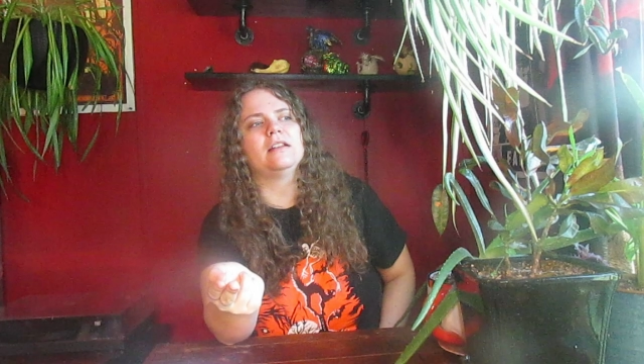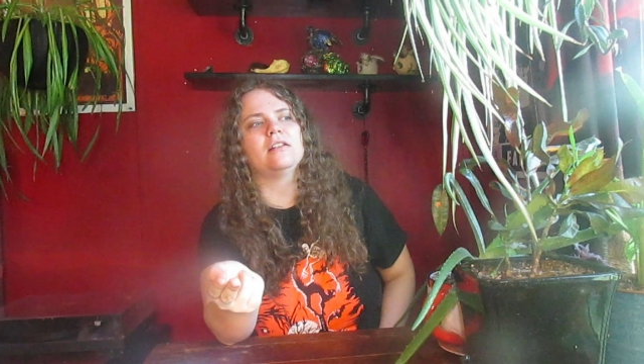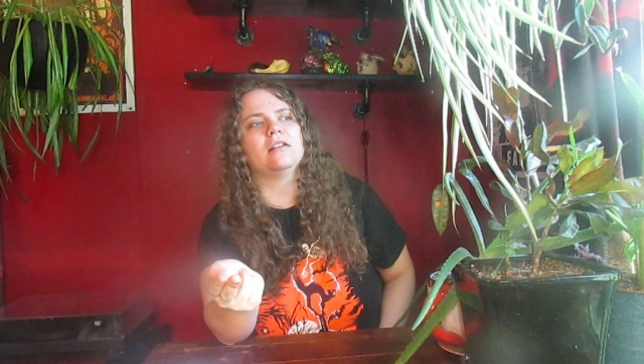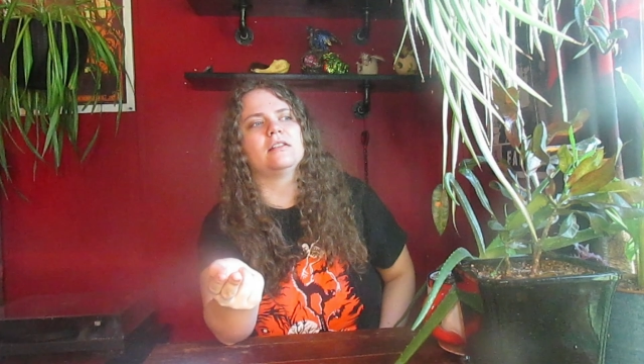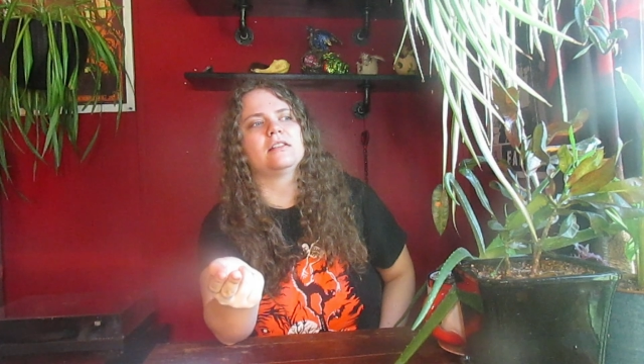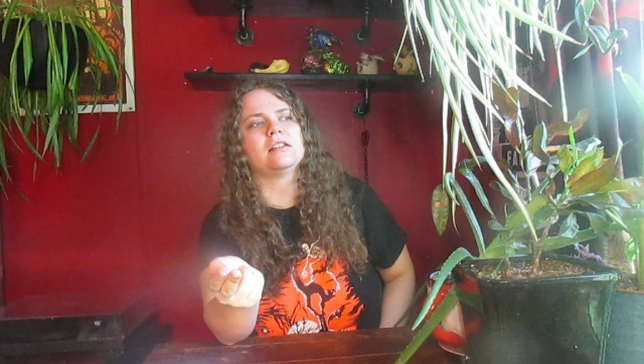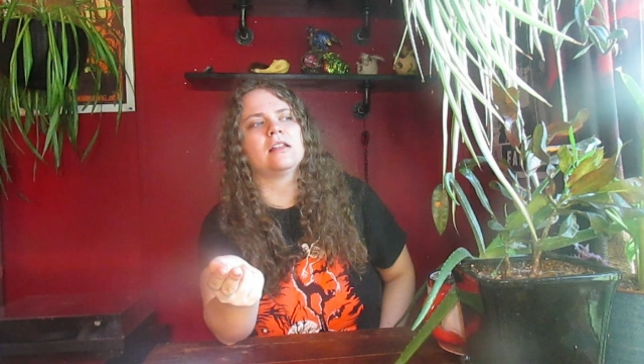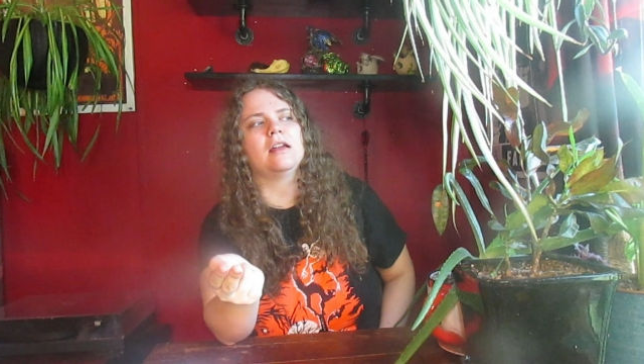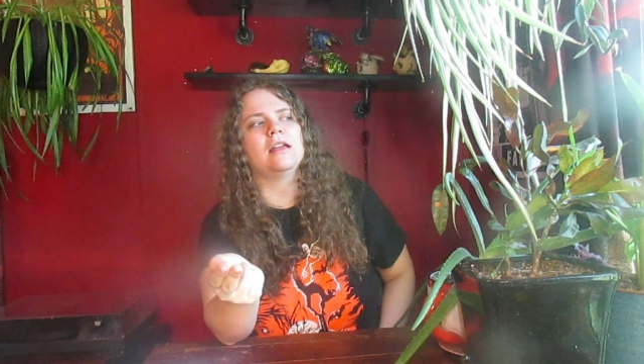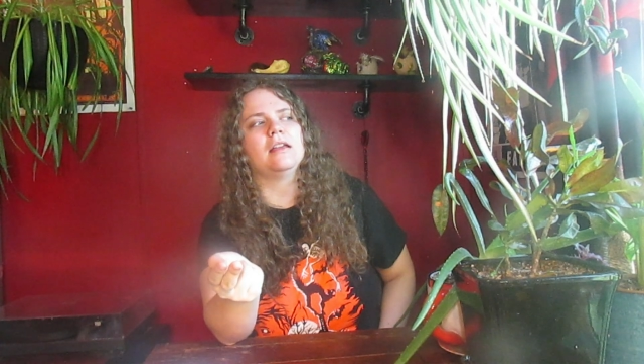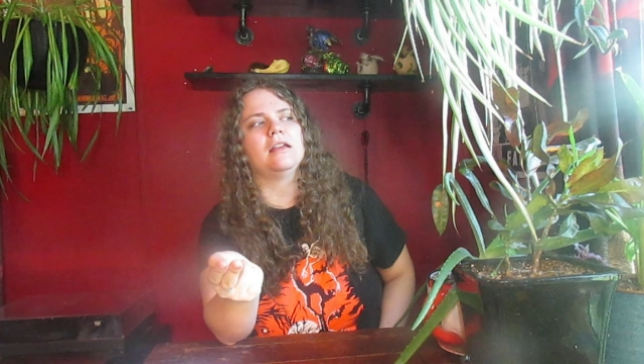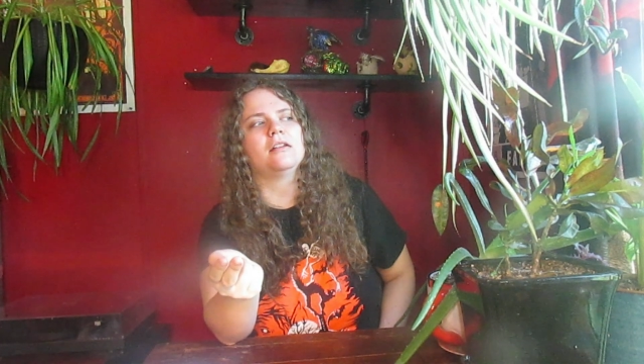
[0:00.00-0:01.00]
does
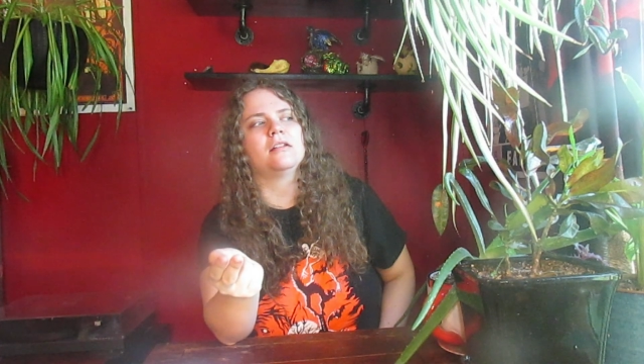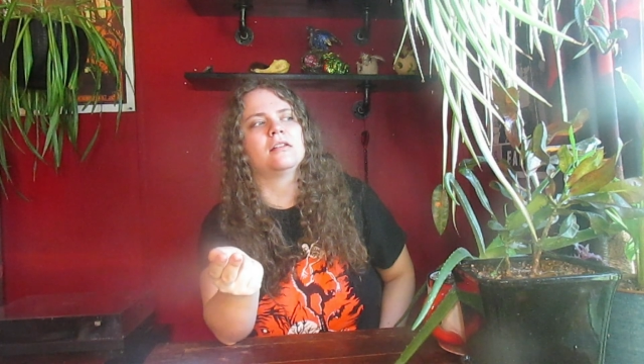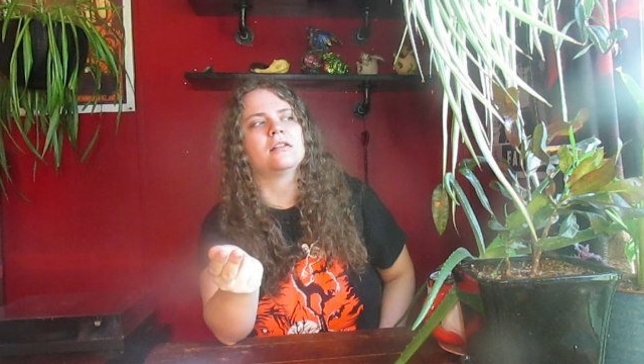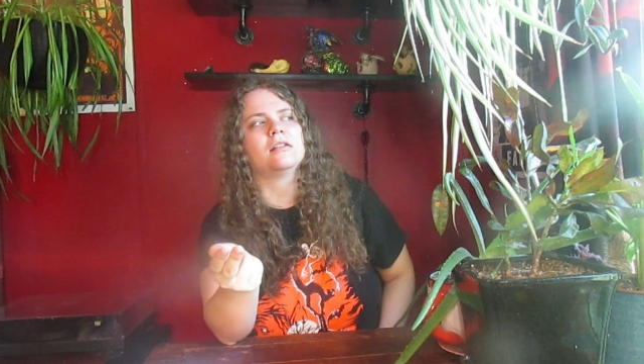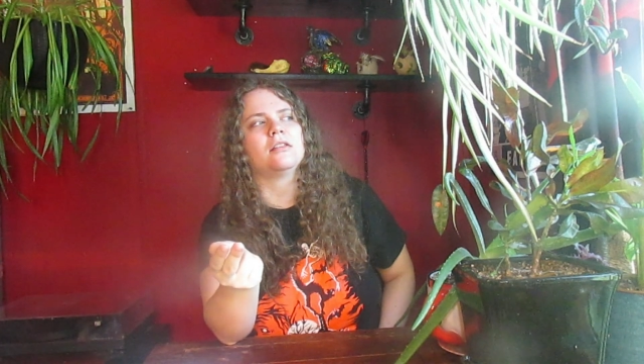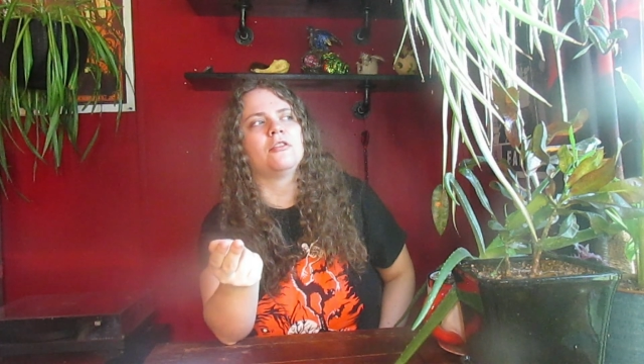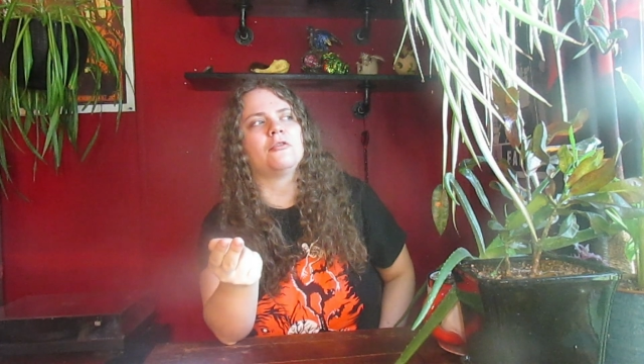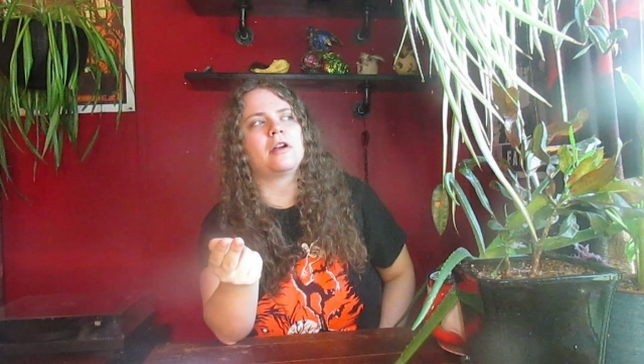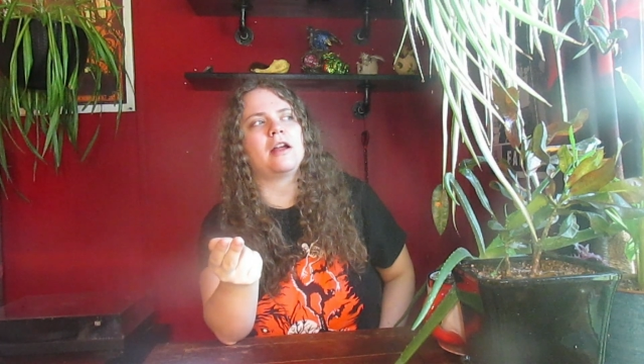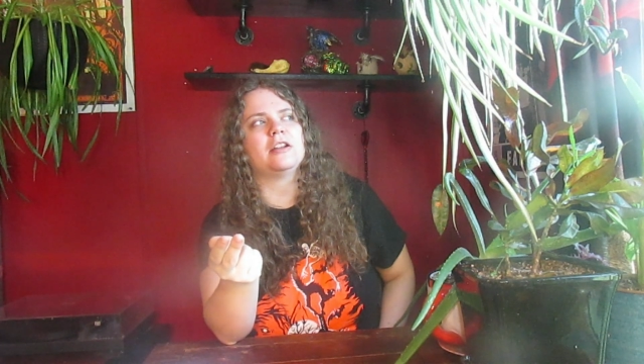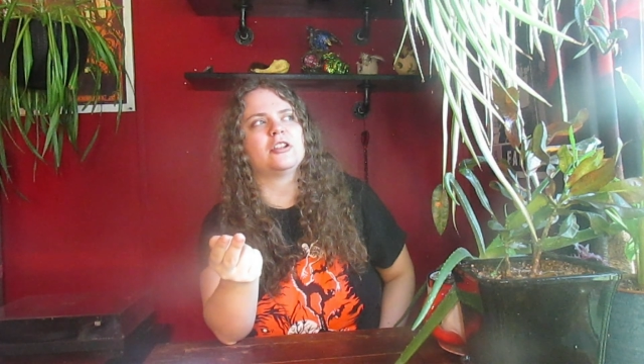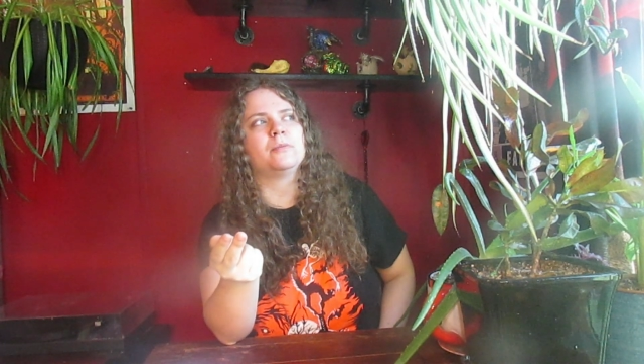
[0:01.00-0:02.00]
like
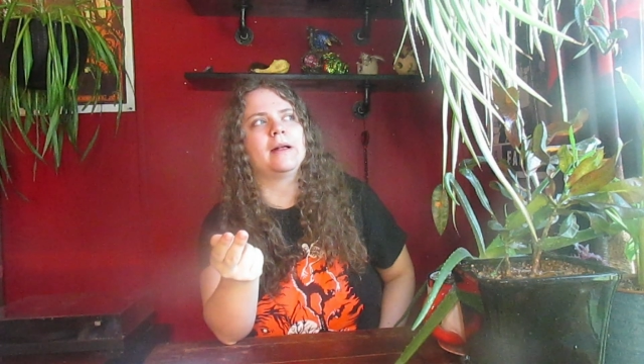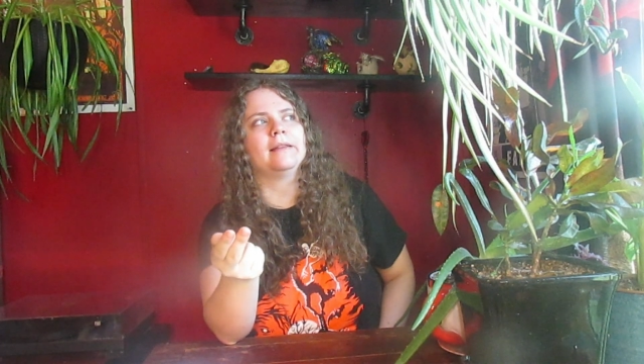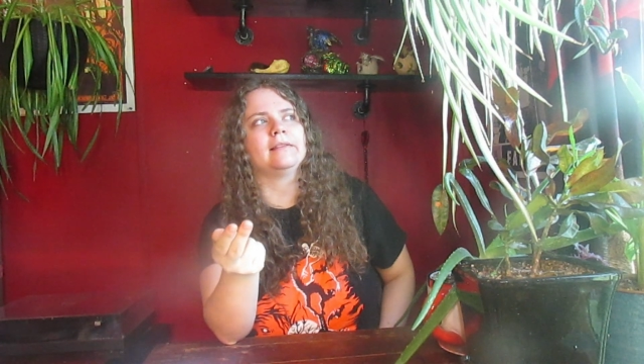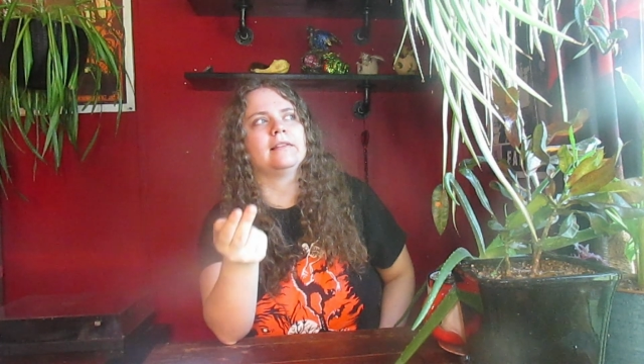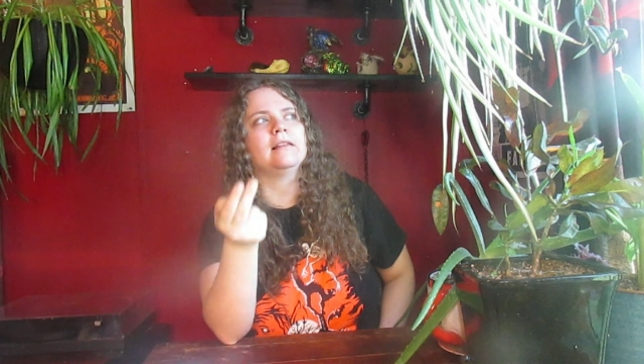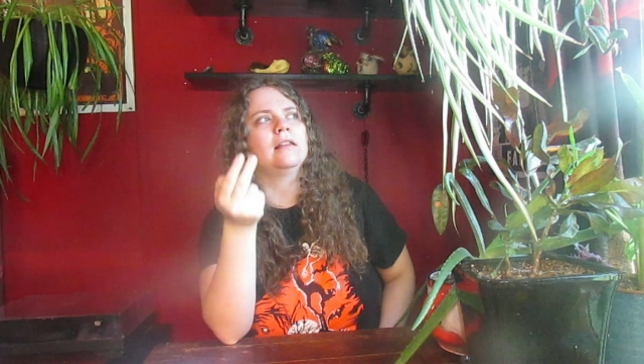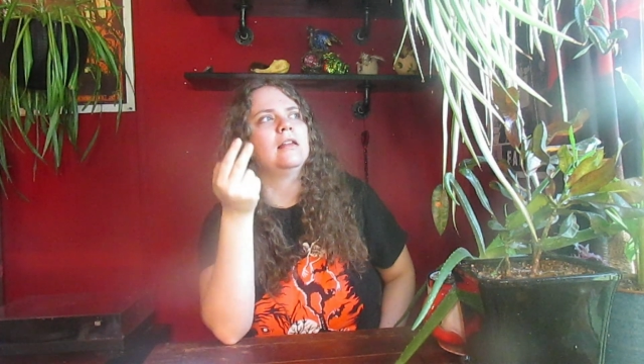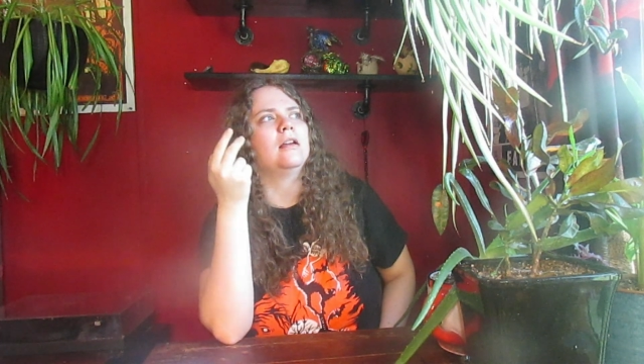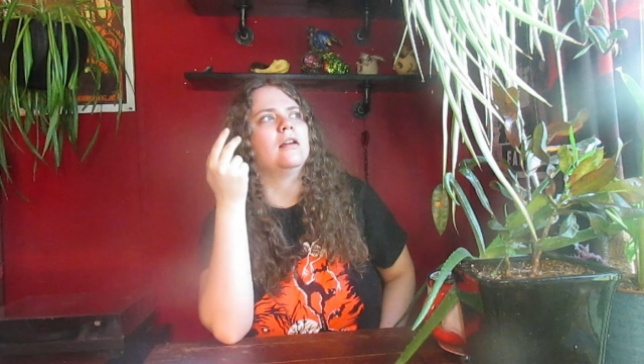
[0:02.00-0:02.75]
thrash metal,